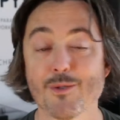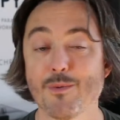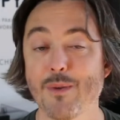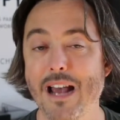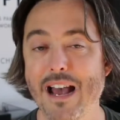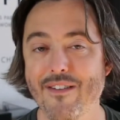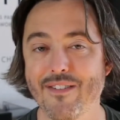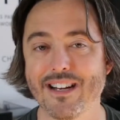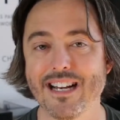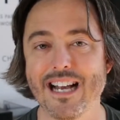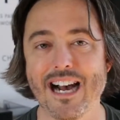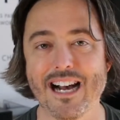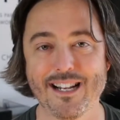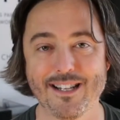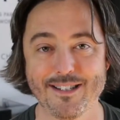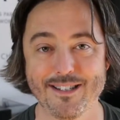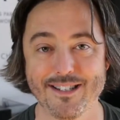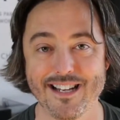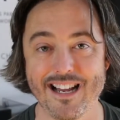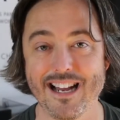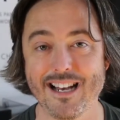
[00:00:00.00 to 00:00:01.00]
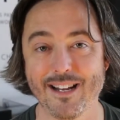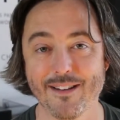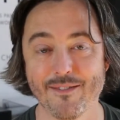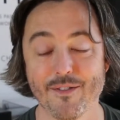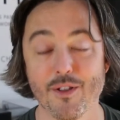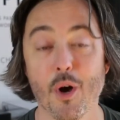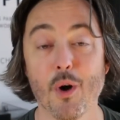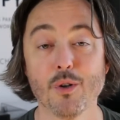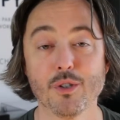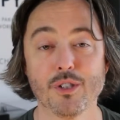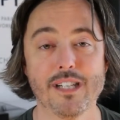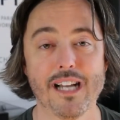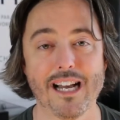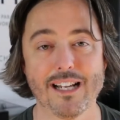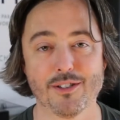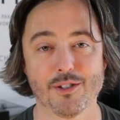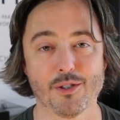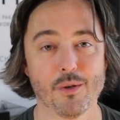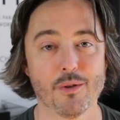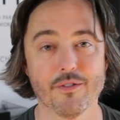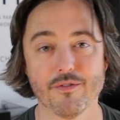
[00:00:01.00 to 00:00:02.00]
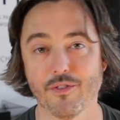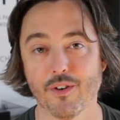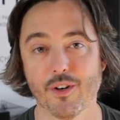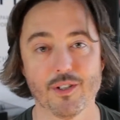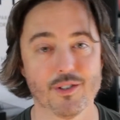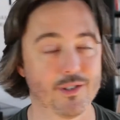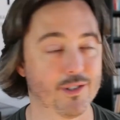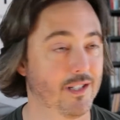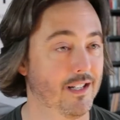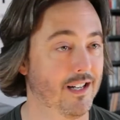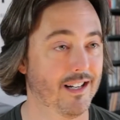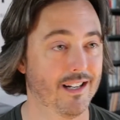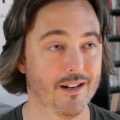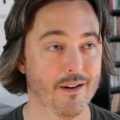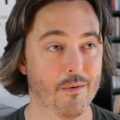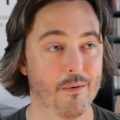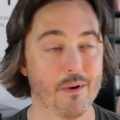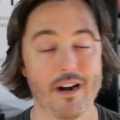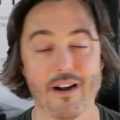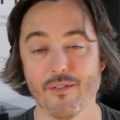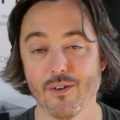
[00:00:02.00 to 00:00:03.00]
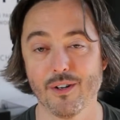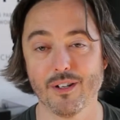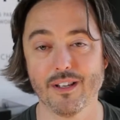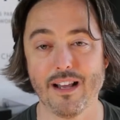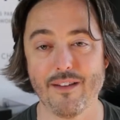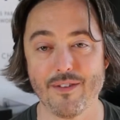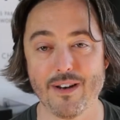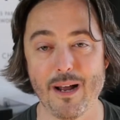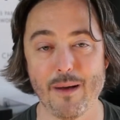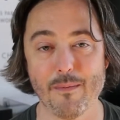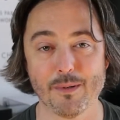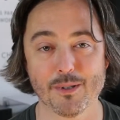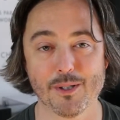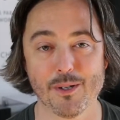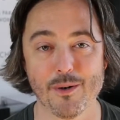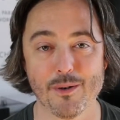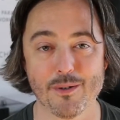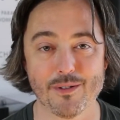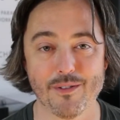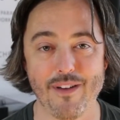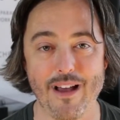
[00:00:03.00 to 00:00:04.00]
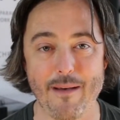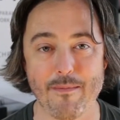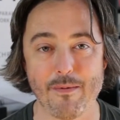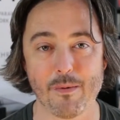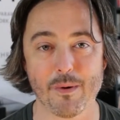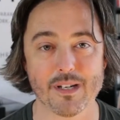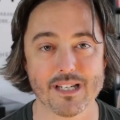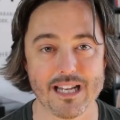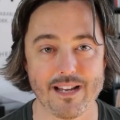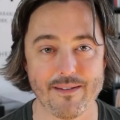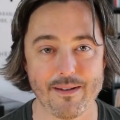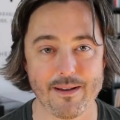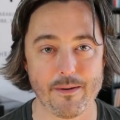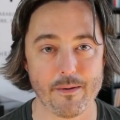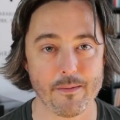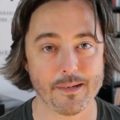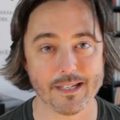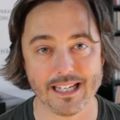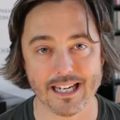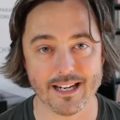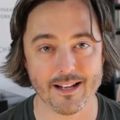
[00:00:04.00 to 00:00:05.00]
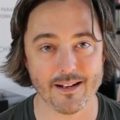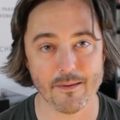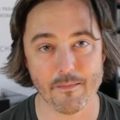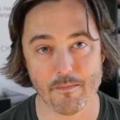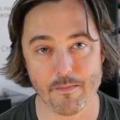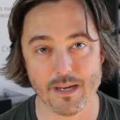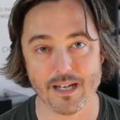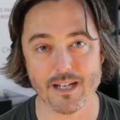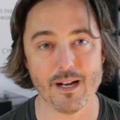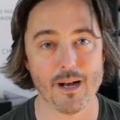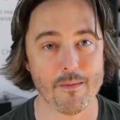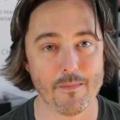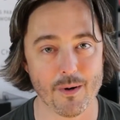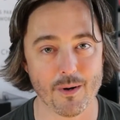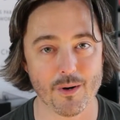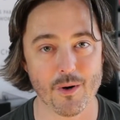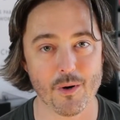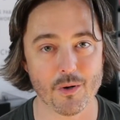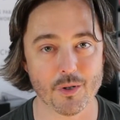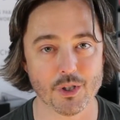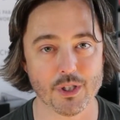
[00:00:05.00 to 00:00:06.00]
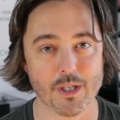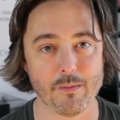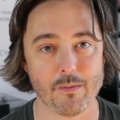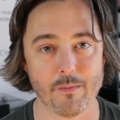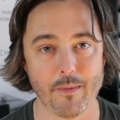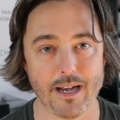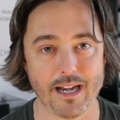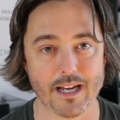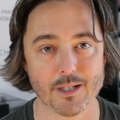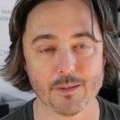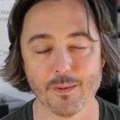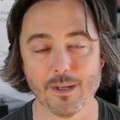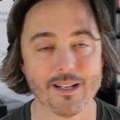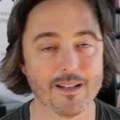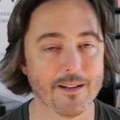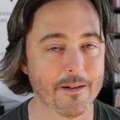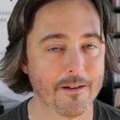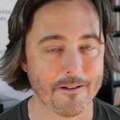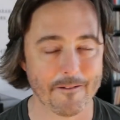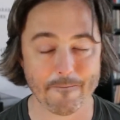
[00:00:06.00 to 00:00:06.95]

We haven't gotten to any of those yet. So the first, whatever, eleven episodes of Happy Work T V, we've been kind of beating up on ownership and management.